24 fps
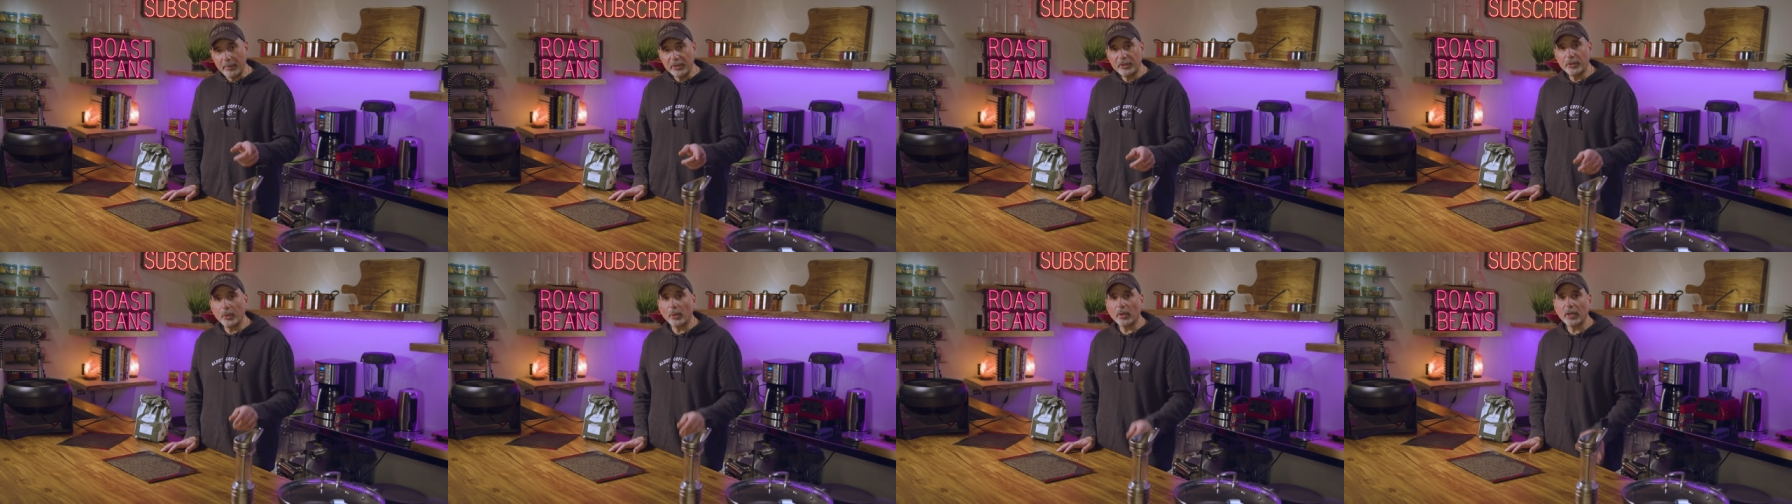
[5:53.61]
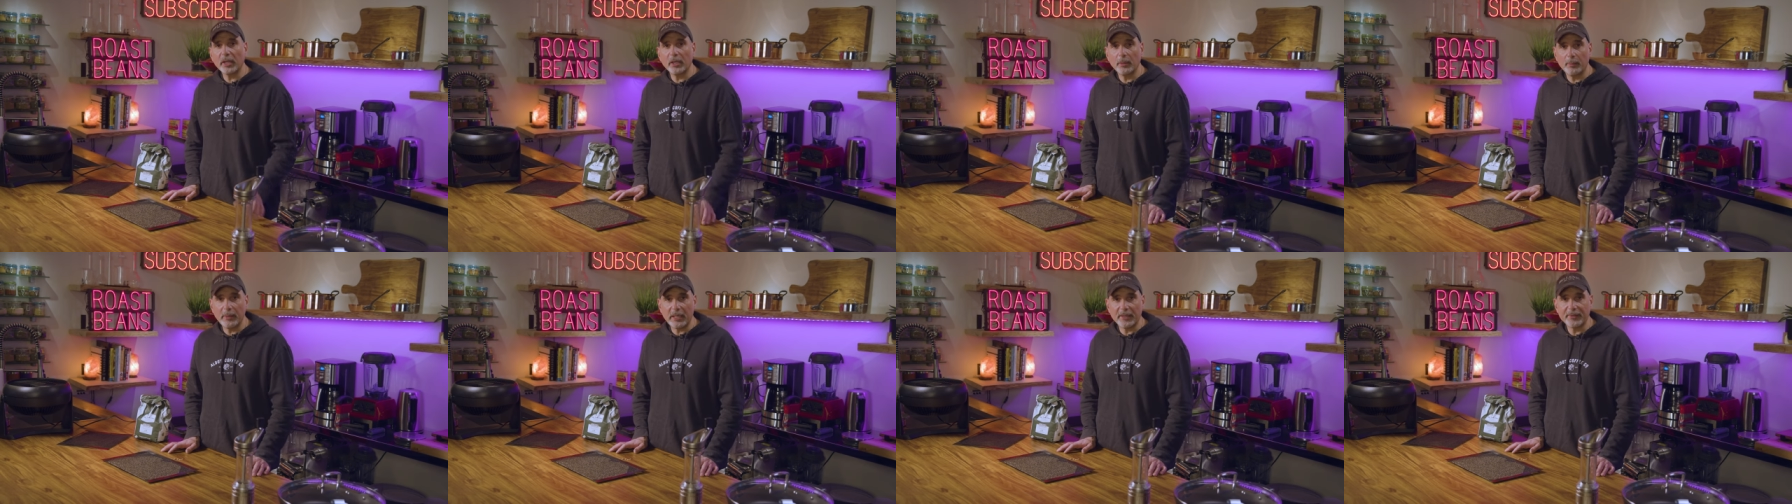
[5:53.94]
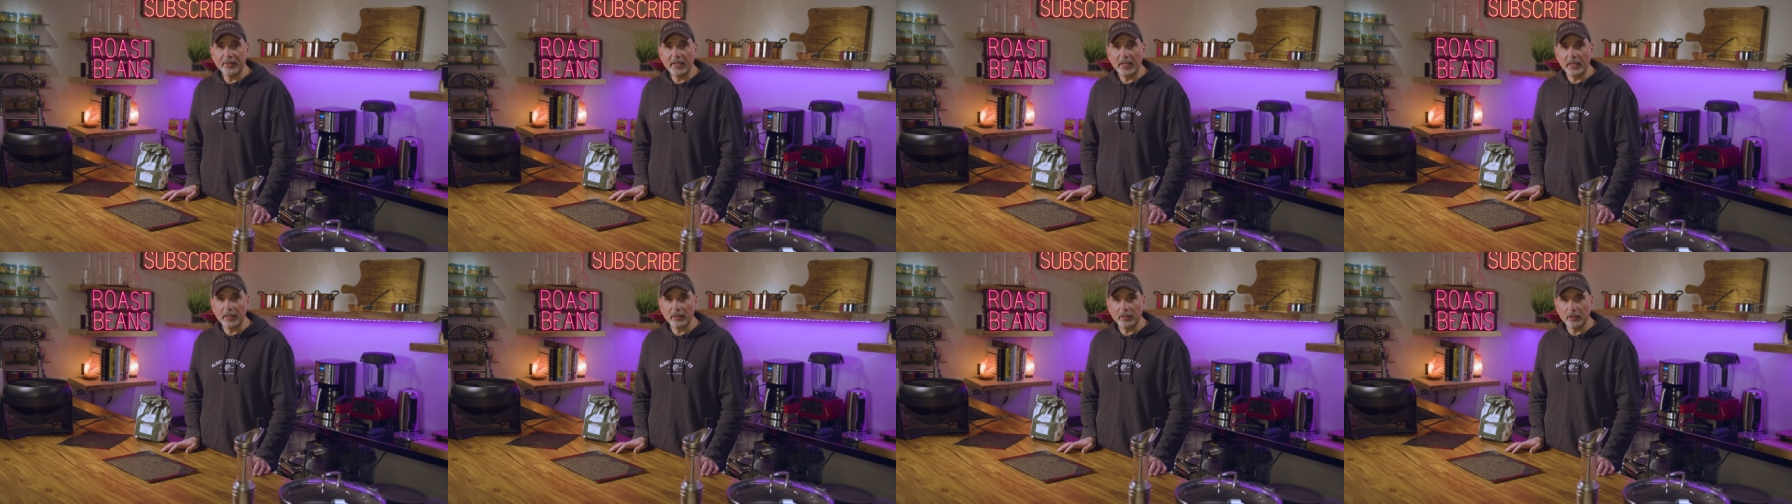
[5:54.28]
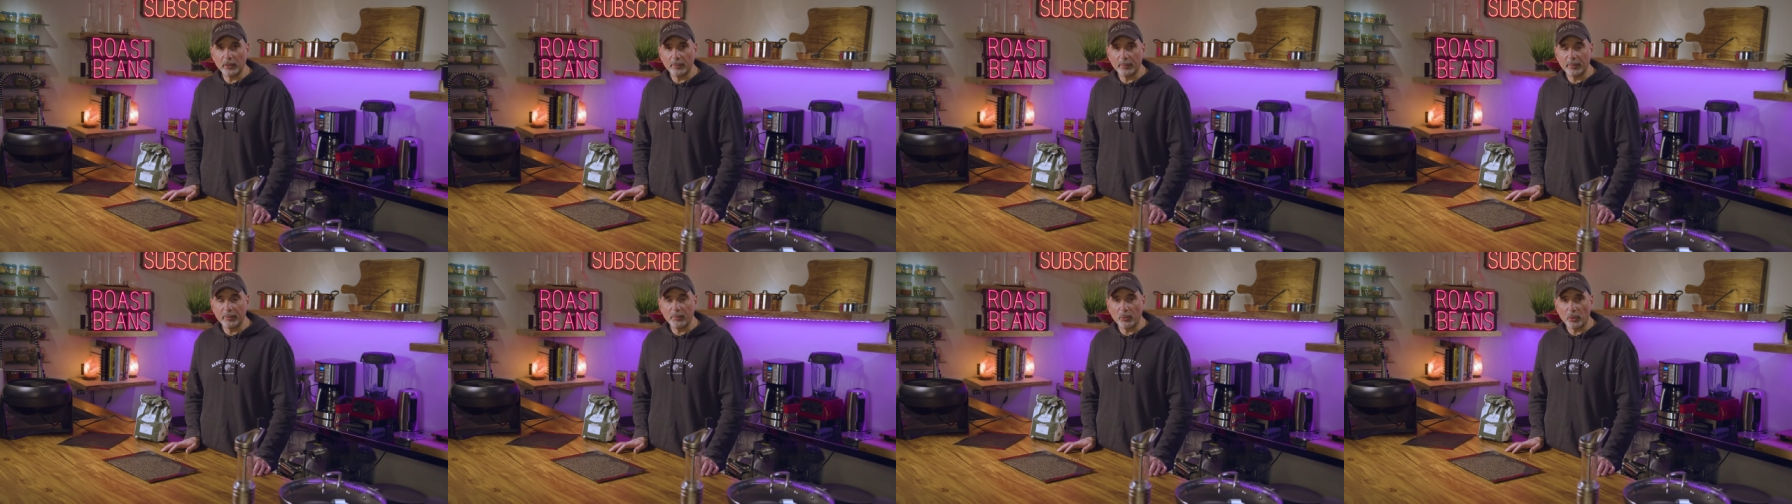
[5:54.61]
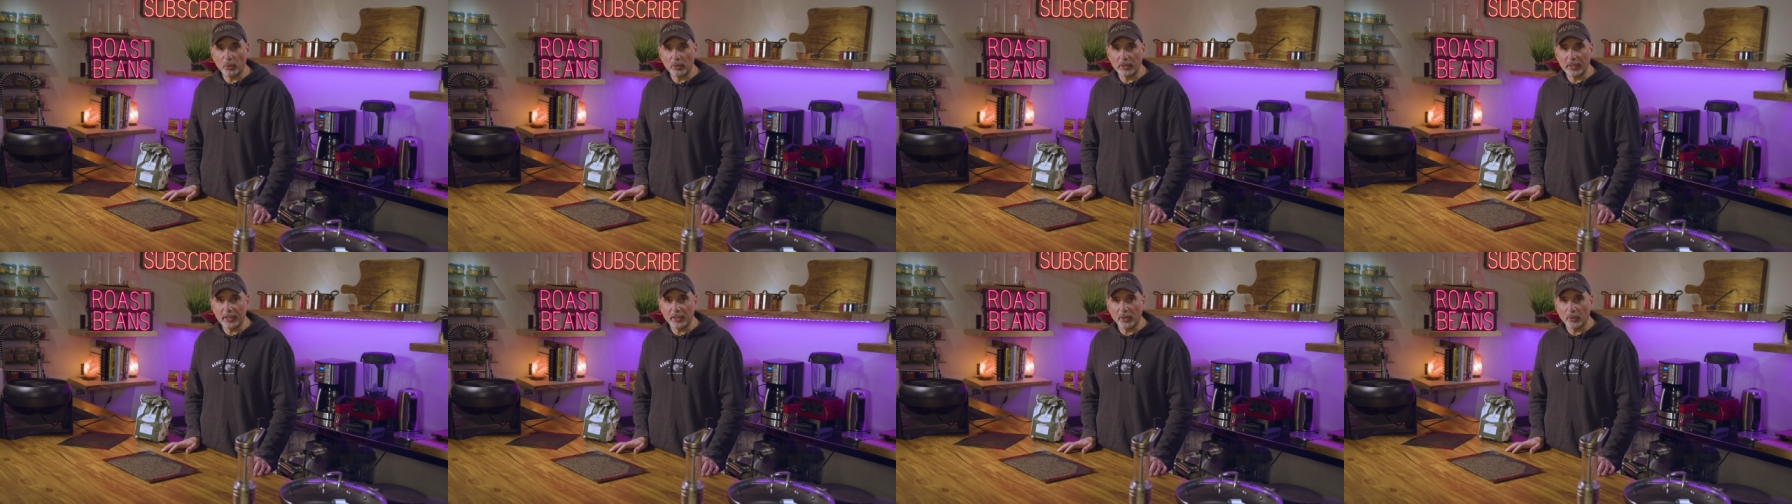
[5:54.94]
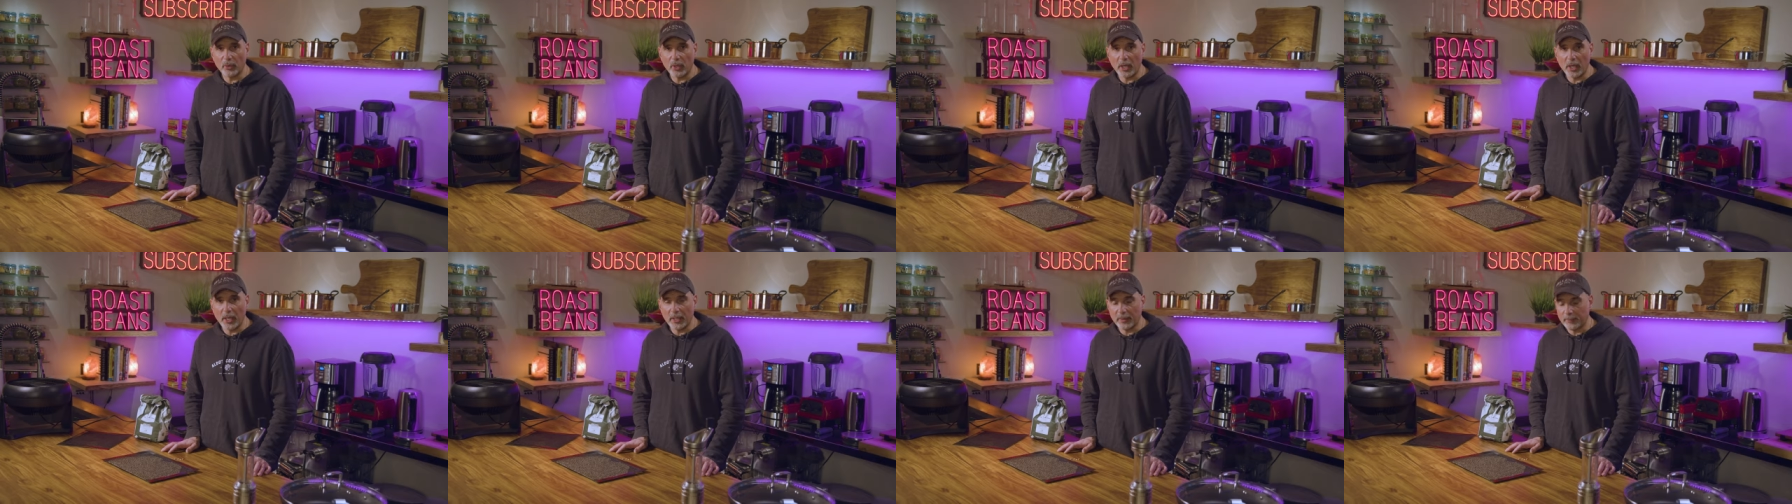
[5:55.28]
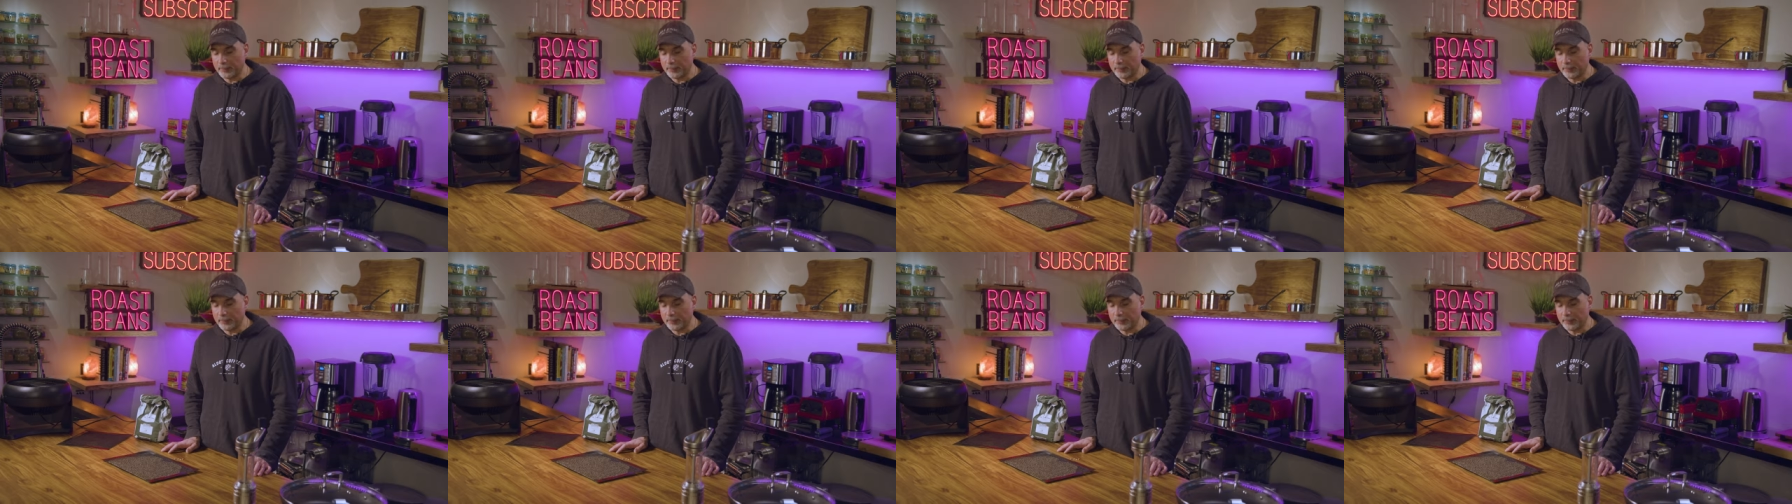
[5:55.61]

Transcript: I'll be talking about that a little bit more later